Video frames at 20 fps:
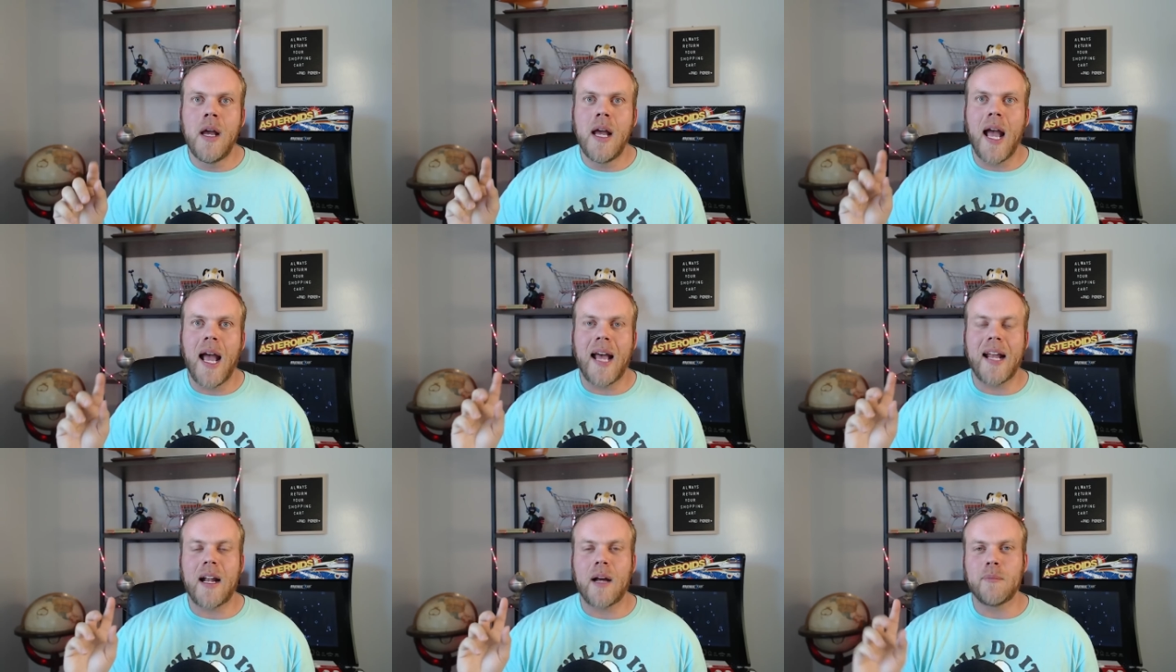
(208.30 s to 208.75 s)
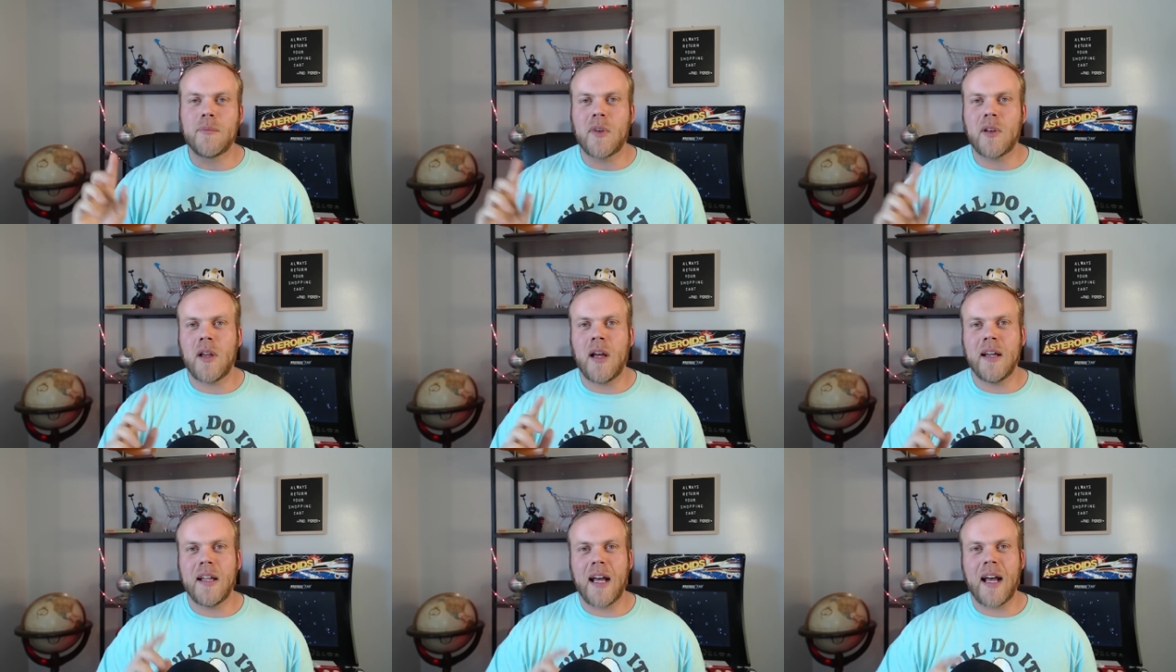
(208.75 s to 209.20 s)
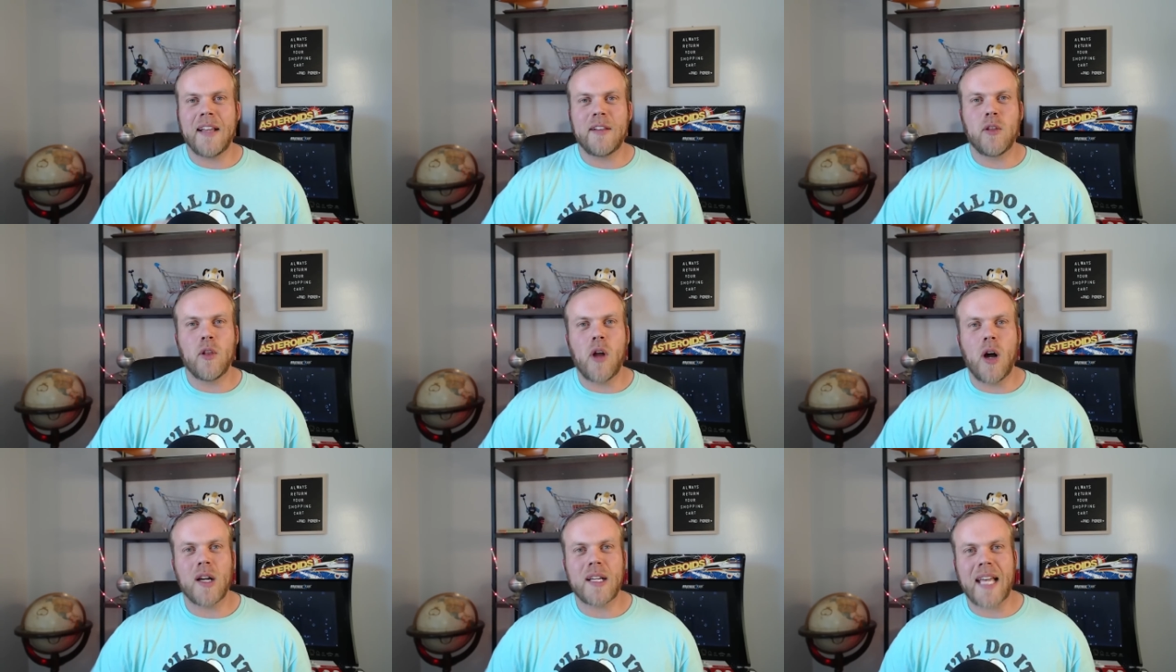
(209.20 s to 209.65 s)
And I
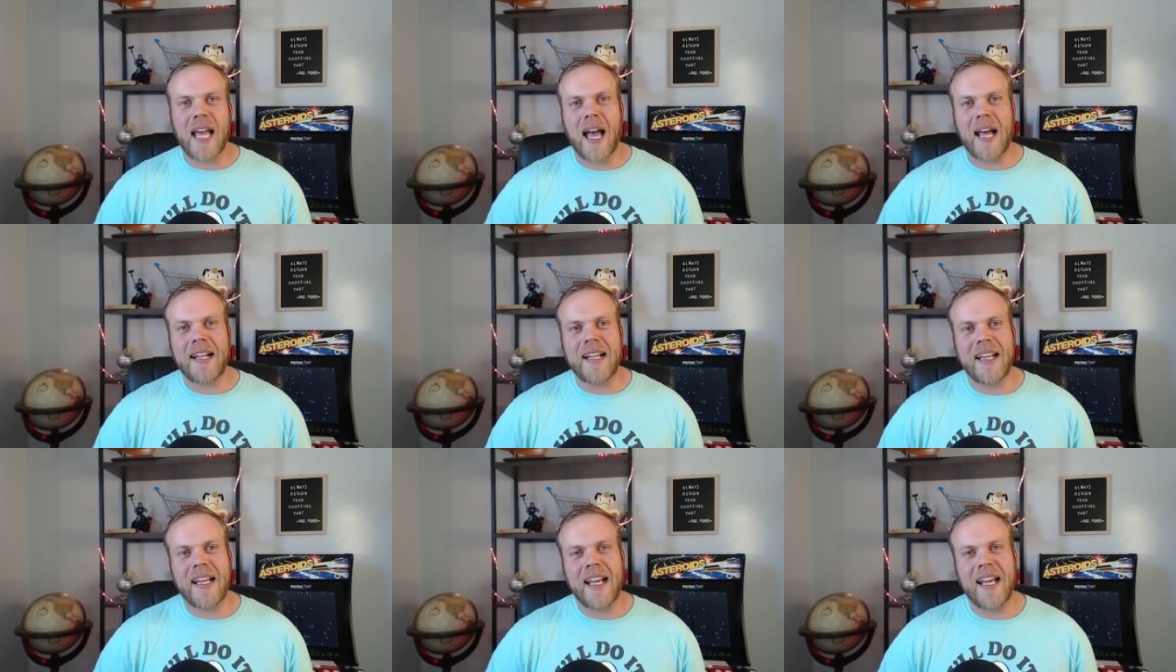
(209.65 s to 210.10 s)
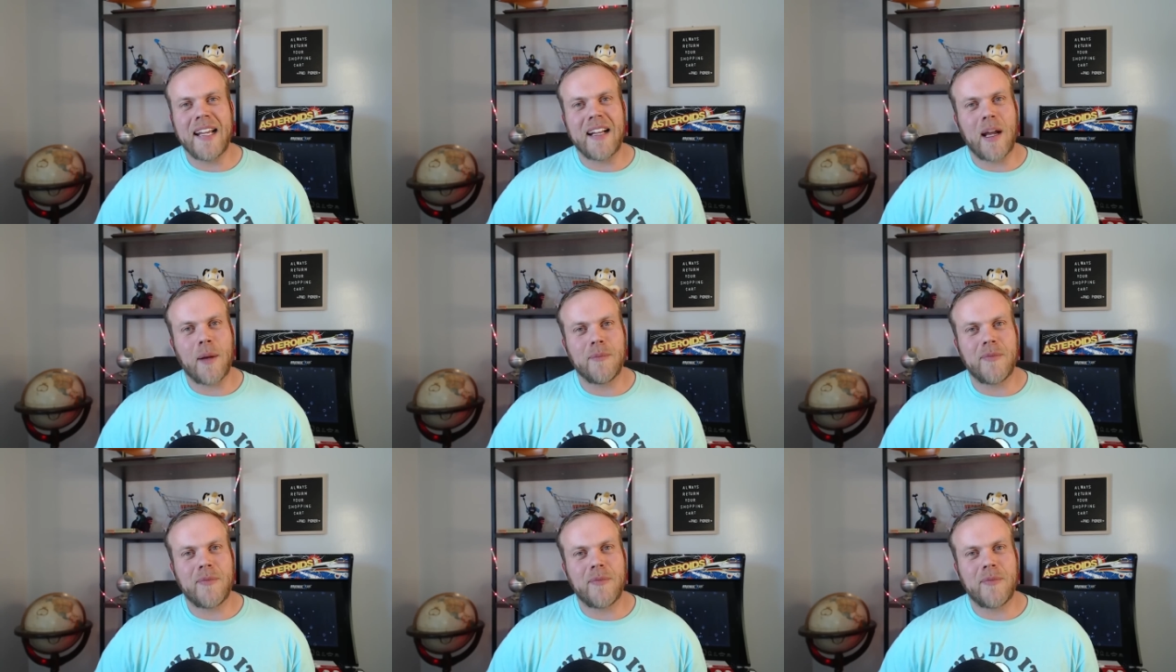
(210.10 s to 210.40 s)
look at it and I'm